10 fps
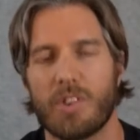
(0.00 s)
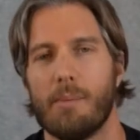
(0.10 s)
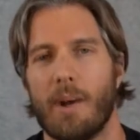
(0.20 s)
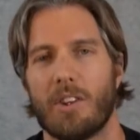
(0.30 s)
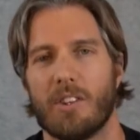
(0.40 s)
the
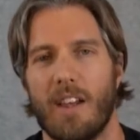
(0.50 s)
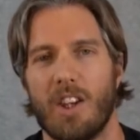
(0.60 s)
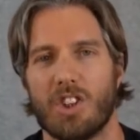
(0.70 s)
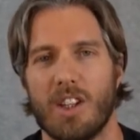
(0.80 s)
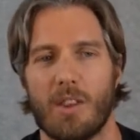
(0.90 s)
amount of
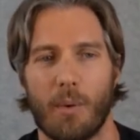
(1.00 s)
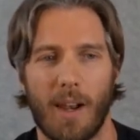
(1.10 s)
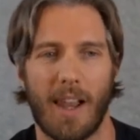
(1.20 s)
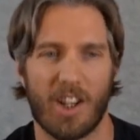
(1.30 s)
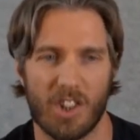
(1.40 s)
energy that
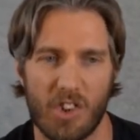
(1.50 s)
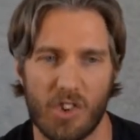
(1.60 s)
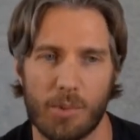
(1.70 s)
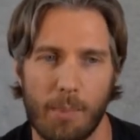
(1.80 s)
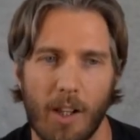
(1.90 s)
will actually
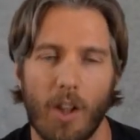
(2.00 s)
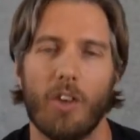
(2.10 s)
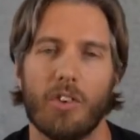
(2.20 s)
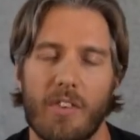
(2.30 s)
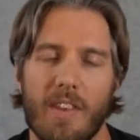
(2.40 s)
spill
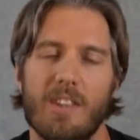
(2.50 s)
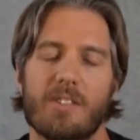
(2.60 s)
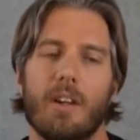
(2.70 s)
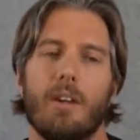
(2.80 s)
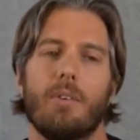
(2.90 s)
onto these
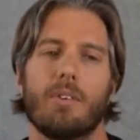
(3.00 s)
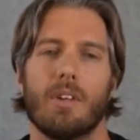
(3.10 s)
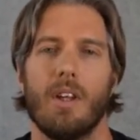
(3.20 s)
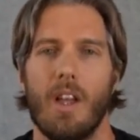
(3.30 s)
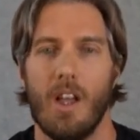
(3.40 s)
zones.
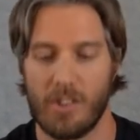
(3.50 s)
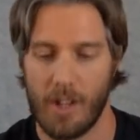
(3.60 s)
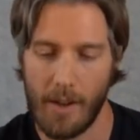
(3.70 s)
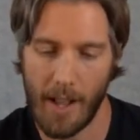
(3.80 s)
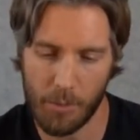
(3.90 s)

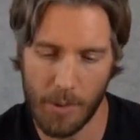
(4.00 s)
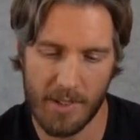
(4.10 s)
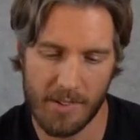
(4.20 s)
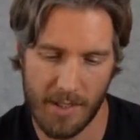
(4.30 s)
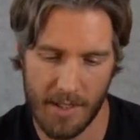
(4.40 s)
So as we
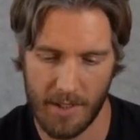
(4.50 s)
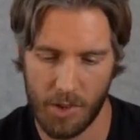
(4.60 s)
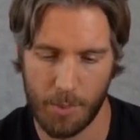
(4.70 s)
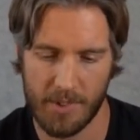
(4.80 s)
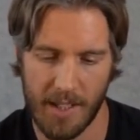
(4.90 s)
can see in this
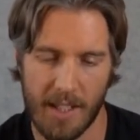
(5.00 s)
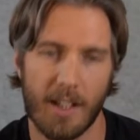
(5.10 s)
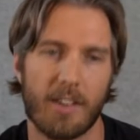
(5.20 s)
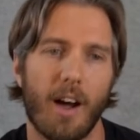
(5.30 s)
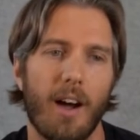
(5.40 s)

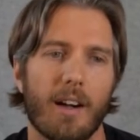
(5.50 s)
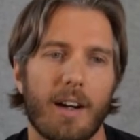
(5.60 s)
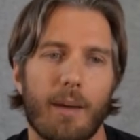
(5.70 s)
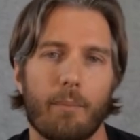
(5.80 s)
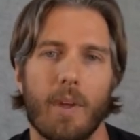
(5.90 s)
particular
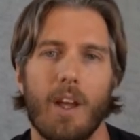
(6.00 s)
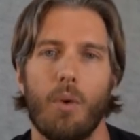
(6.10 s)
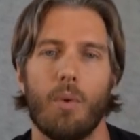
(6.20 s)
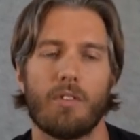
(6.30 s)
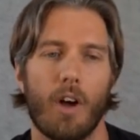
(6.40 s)
diagram,
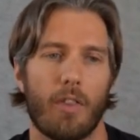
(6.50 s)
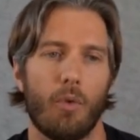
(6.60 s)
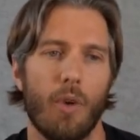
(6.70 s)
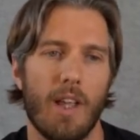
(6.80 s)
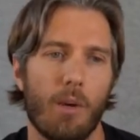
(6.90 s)
we've got the
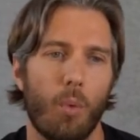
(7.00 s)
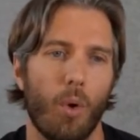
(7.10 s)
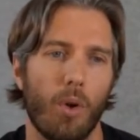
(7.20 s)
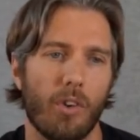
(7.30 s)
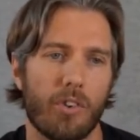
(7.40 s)
rear
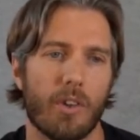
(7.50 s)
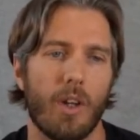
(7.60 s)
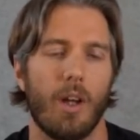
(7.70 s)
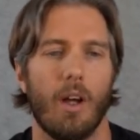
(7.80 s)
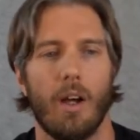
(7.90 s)
walls
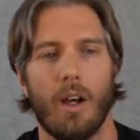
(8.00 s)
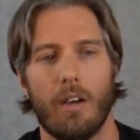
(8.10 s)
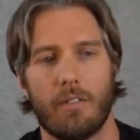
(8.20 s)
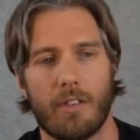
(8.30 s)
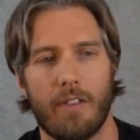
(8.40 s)

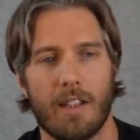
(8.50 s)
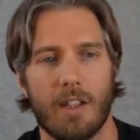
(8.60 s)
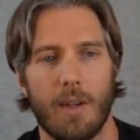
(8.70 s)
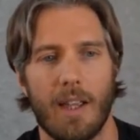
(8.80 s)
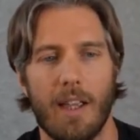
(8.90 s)
of the
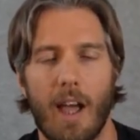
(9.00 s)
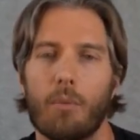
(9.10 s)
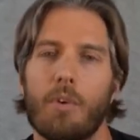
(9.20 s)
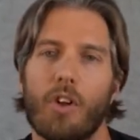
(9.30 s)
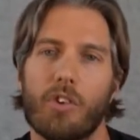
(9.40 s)
venue here, and
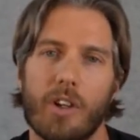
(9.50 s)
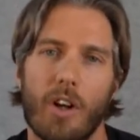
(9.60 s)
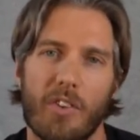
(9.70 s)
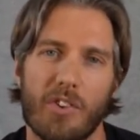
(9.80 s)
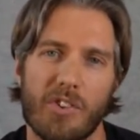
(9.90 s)
we've also
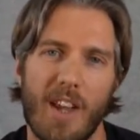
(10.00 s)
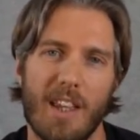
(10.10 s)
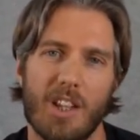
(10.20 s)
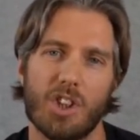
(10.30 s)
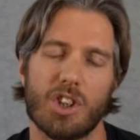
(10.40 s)
got the
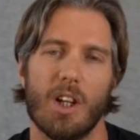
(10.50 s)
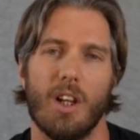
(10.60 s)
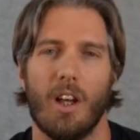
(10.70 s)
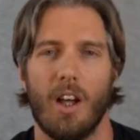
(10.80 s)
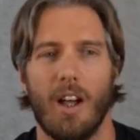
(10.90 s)
stage.
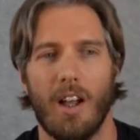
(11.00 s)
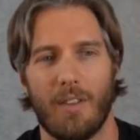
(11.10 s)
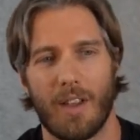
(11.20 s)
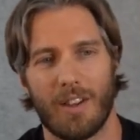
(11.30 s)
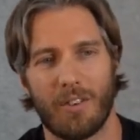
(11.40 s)

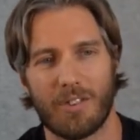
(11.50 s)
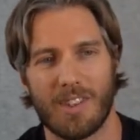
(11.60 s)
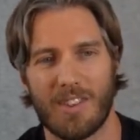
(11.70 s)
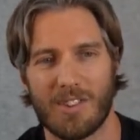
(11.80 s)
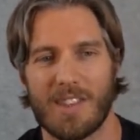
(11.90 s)
And
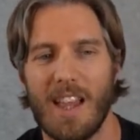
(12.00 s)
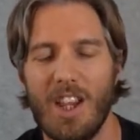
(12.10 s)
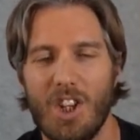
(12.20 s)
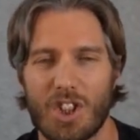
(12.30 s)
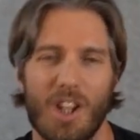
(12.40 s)
obviously the
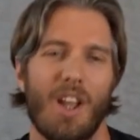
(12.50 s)
stage,